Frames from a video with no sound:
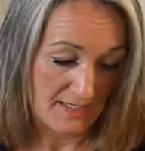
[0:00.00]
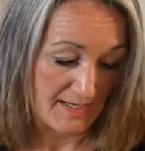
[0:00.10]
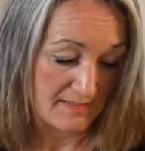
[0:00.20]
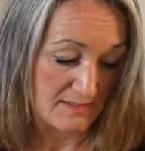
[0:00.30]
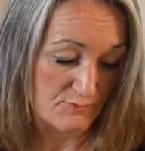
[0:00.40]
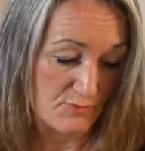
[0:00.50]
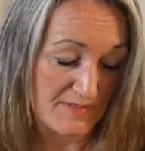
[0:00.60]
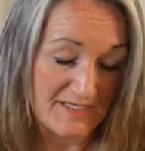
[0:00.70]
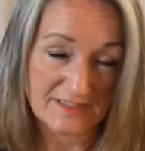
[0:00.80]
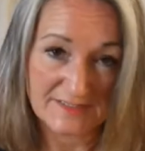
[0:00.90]
and I will be
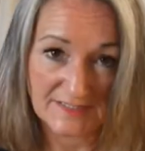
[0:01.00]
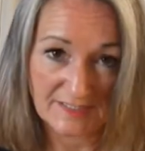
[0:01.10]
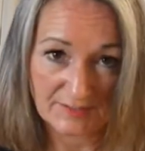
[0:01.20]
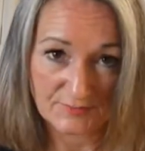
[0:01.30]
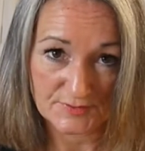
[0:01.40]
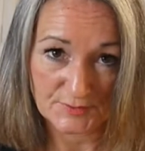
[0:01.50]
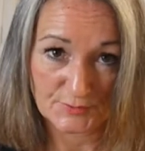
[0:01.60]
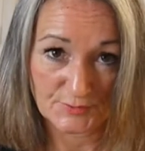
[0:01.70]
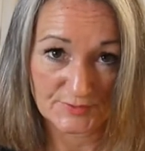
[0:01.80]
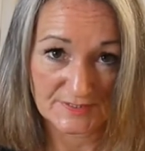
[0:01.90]
cutting out
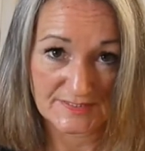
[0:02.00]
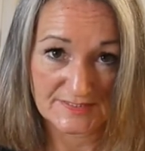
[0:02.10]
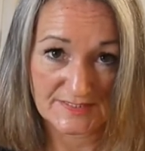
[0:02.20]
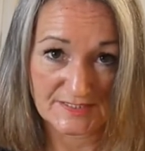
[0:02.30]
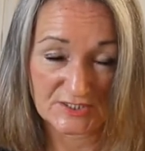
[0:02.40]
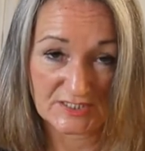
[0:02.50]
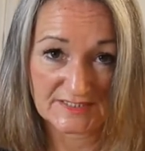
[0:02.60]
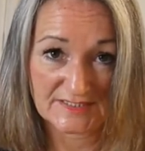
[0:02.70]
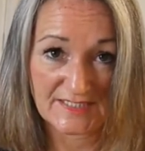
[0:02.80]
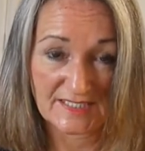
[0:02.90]
or stitching
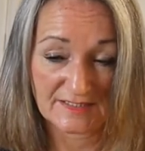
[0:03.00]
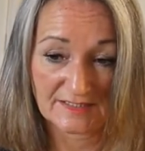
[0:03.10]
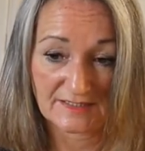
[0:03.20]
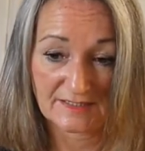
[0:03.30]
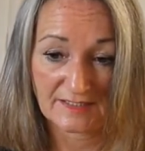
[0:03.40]
together